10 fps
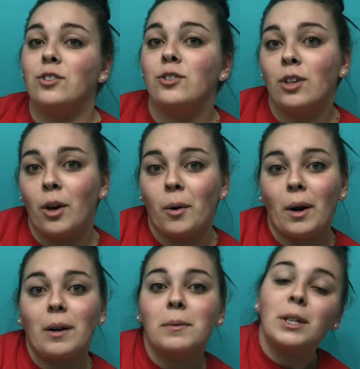so
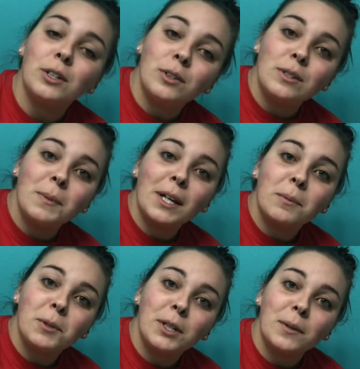I'm going to do this
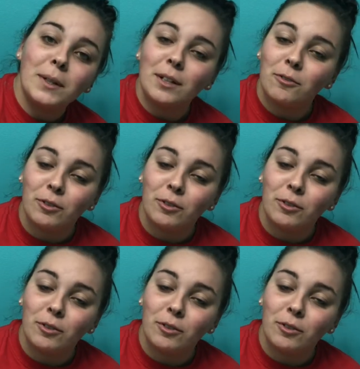makeup really quick,